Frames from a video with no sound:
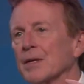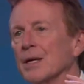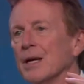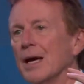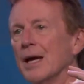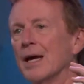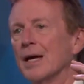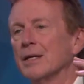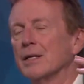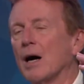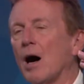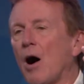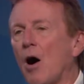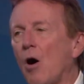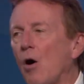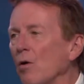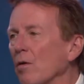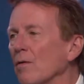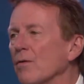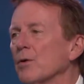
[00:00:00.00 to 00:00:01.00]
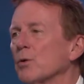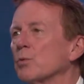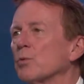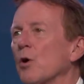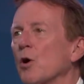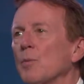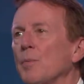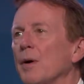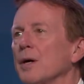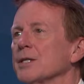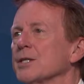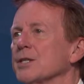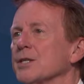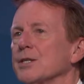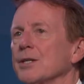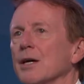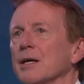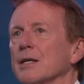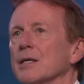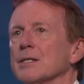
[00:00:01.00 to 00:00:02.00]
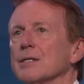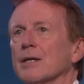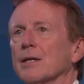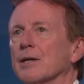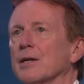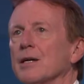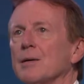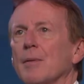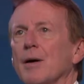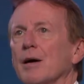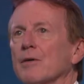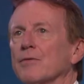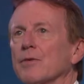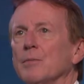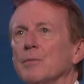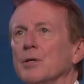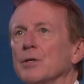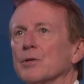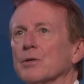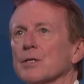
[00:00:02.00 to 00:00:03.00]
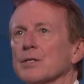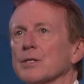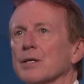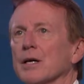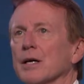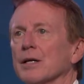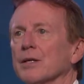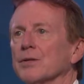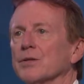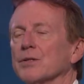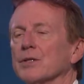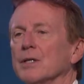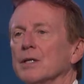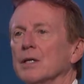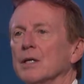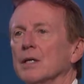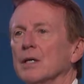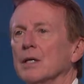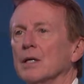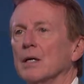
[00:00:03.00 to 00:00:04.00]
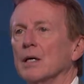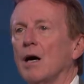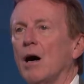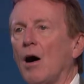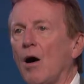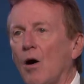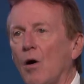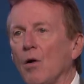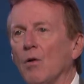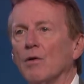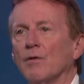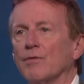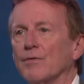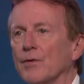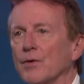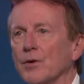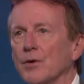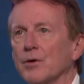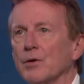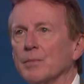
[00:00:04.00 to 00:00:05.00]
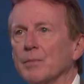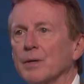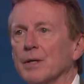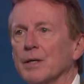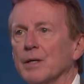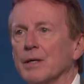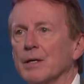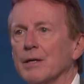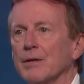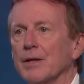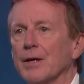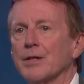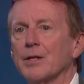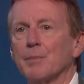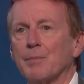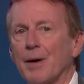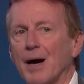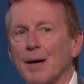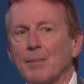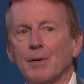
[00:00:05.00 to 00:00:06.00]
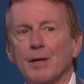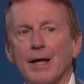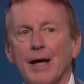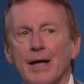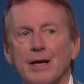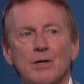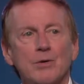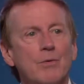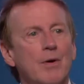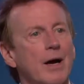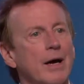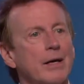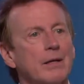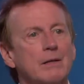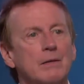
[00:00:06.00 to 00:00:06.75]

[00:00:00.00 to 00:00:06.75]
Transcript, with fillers: And all of the robust studies that come out from neuroscience all affirm that the Bible had it right